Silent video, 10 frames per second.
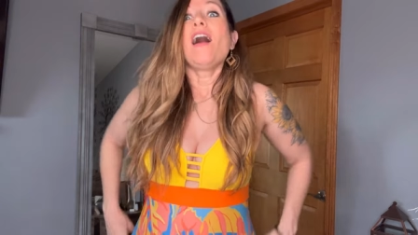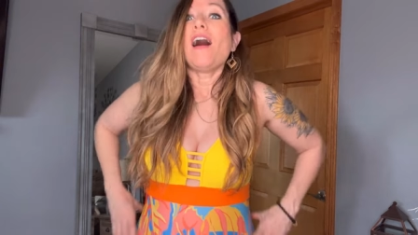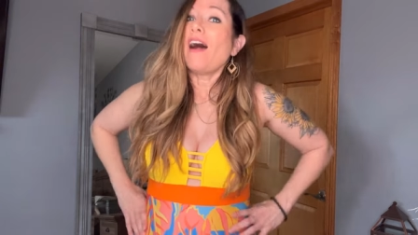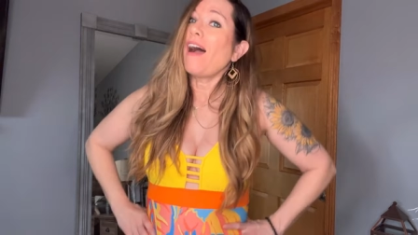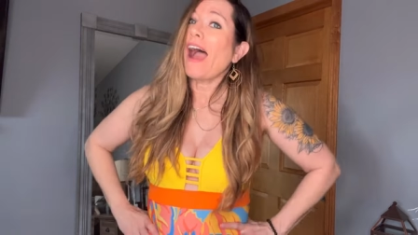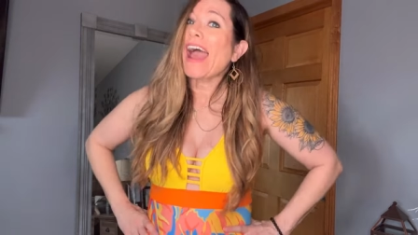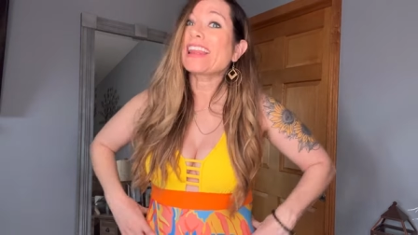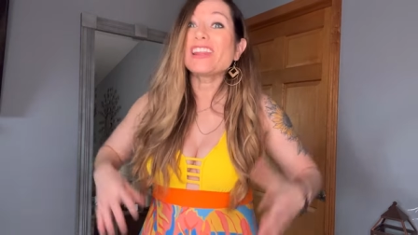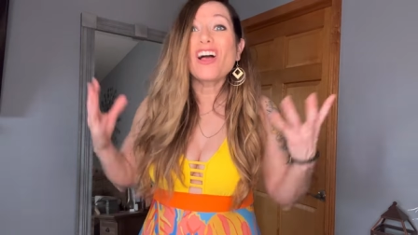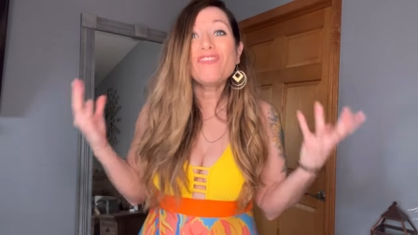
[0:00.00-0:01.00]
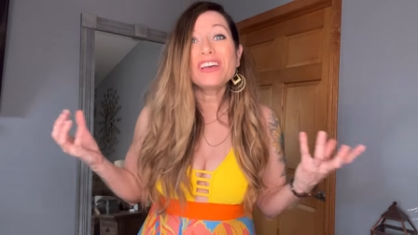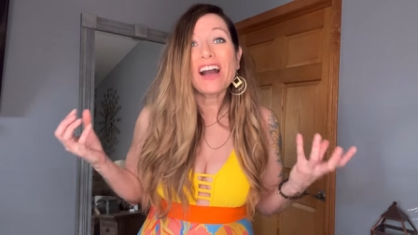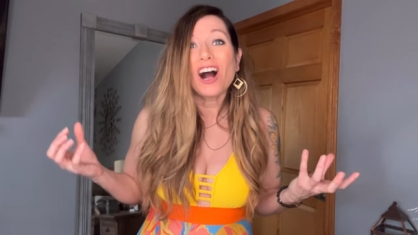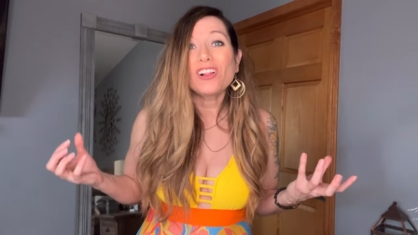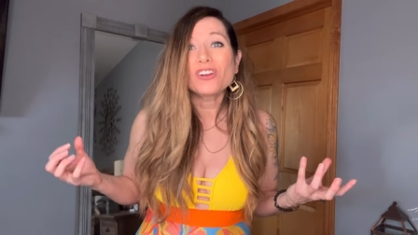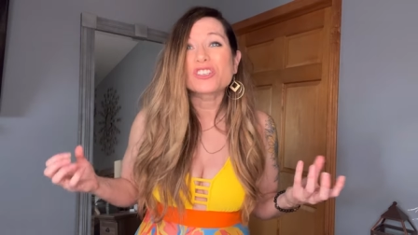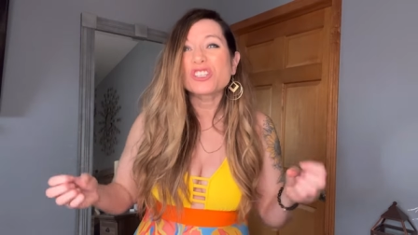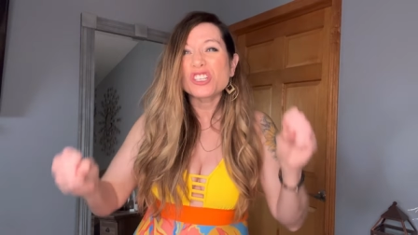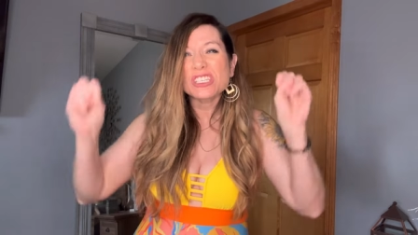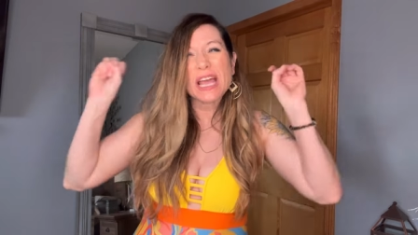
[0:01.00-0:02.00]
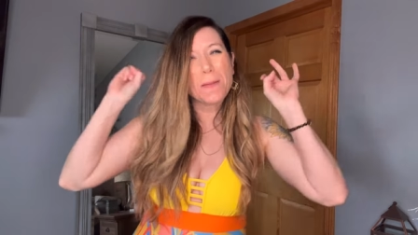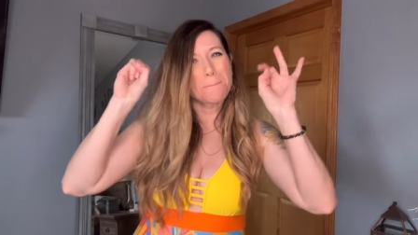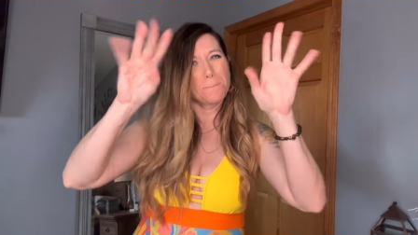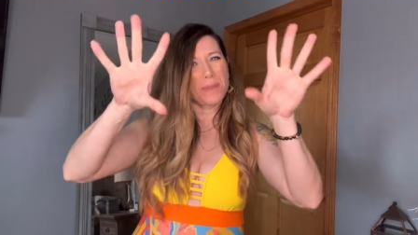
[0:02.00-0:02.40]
I love the colors. They're just like,